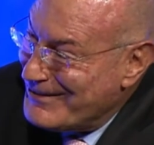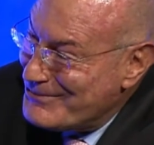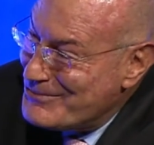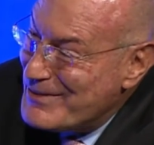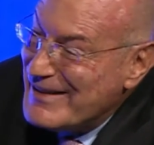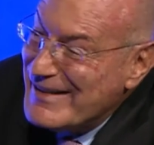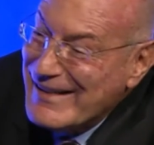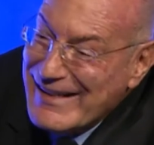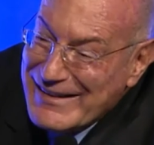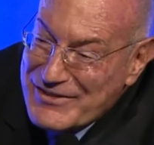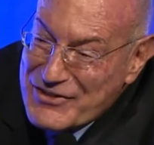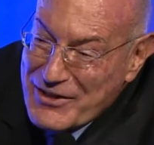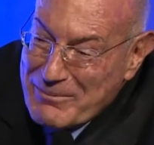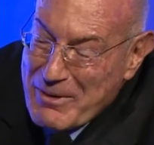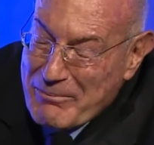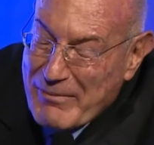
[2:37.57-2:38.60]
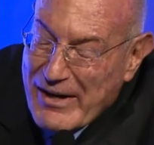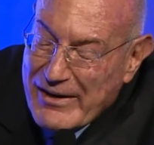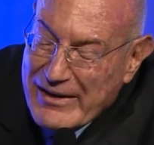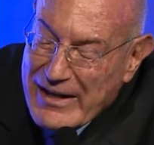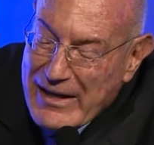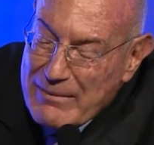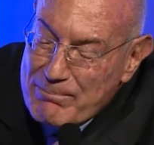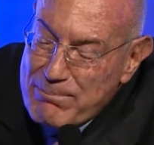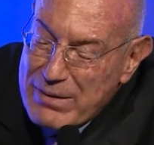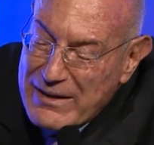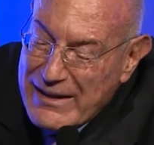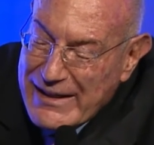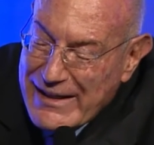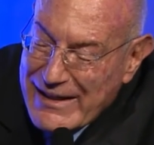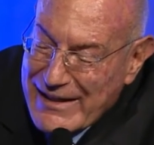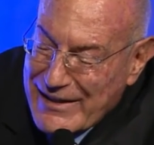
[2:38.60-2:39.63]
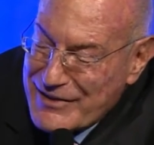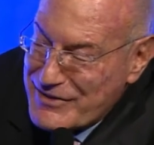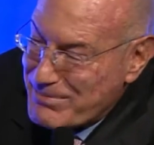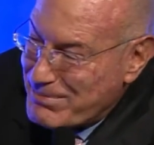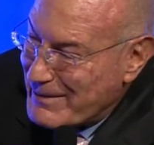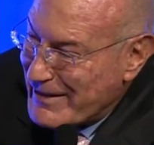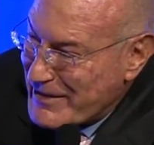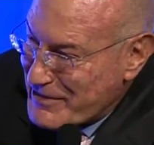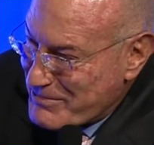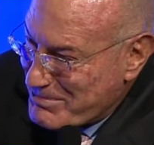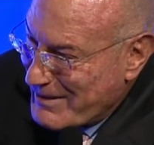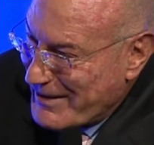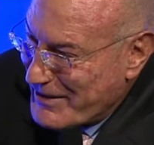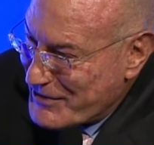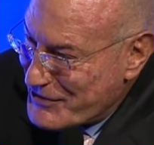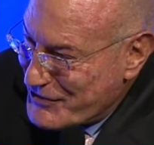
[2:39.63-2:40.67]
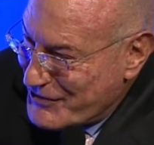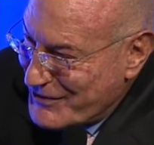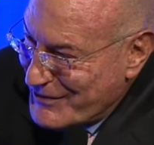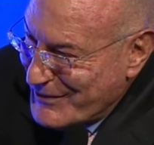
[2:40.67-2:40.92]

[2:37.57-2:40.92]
we need some American, please, please, please.